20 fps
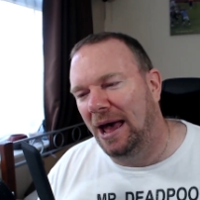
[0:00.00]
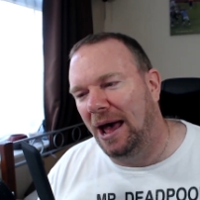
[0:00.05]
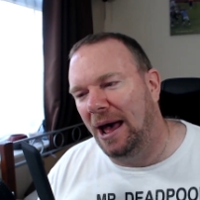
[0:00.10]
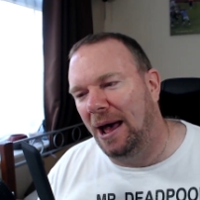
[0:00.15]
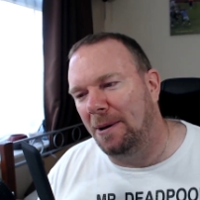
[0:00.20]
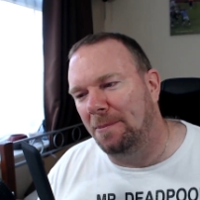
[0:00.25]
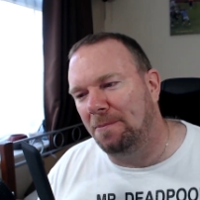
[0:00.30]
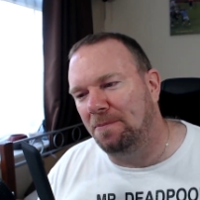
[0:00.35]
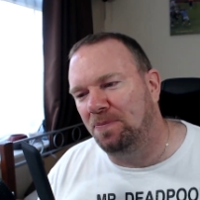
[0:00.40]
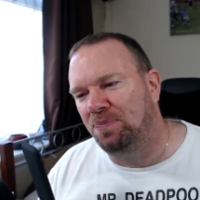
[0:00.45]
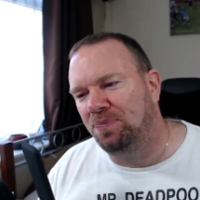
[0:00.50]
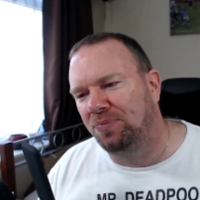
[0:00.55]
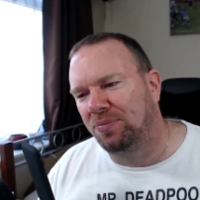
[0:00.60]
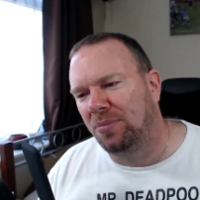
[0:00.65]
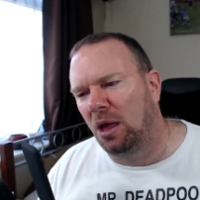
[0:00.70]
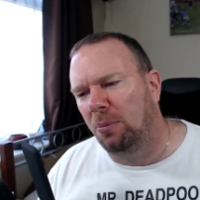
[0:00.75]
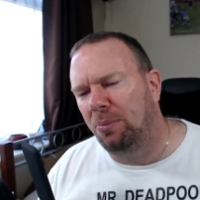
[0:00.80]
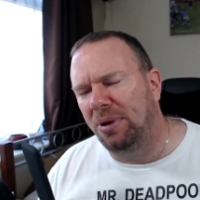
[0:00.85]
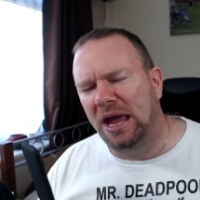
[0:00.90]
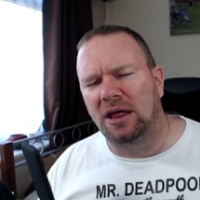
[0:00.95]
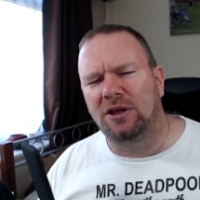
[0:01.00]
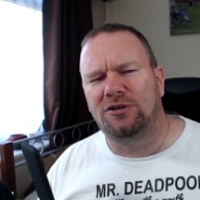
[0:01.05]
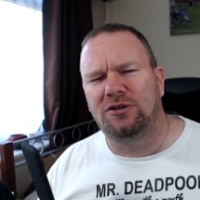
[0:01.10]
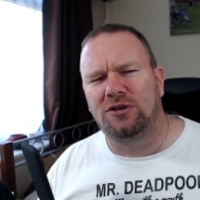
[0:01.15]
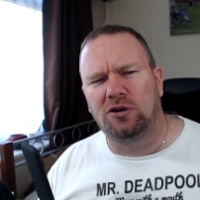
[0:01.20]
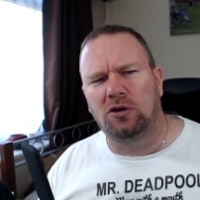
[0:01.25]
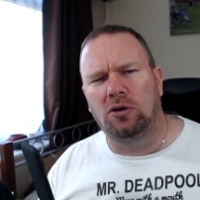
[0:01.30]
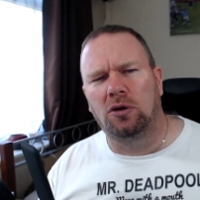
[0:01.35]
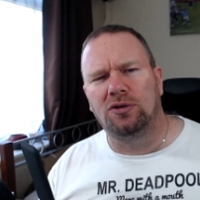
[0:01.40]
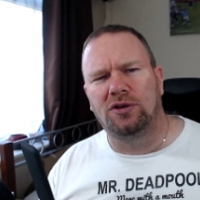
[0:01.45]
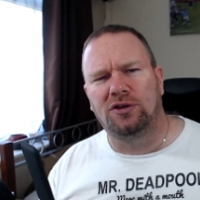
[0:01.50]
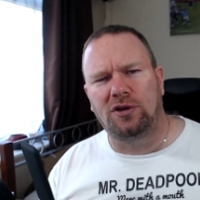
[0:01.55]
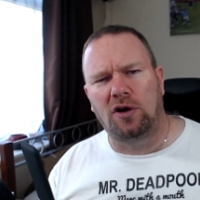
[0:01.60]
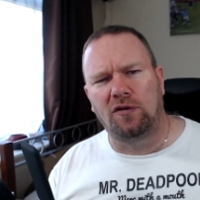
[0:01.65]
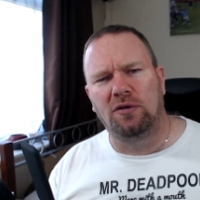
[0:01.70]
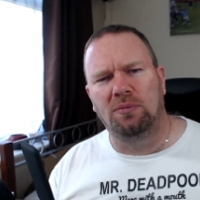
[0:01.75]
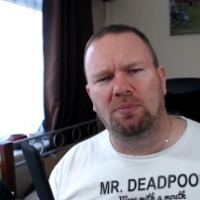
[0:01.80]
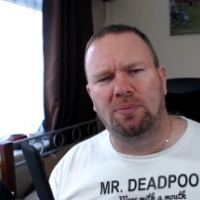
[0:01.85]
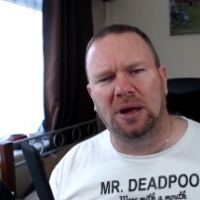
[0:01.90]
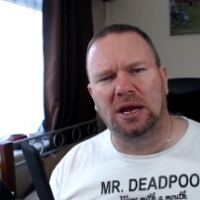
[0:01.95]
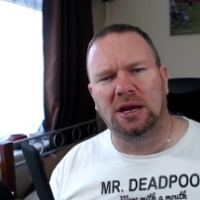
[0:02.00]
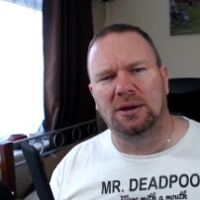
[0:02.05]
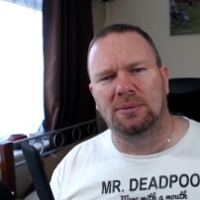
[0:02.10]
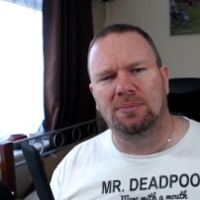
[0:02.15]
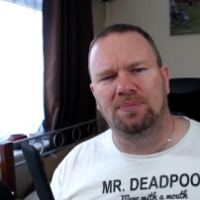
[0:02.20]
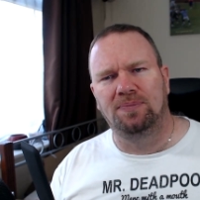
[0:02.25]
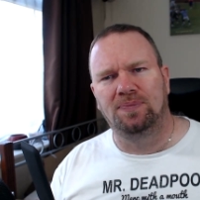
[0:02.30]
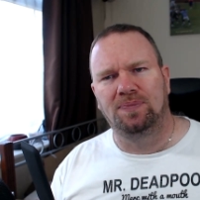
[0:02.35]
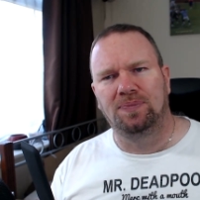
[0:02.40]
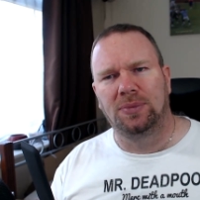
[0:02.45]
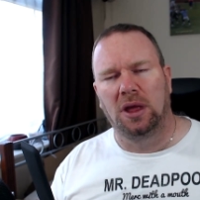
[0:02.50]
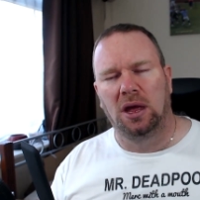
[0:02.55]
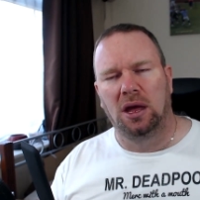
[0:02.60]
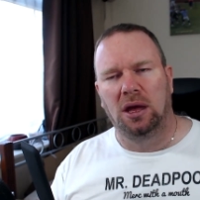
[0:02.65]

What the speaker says: But yeah, there's often been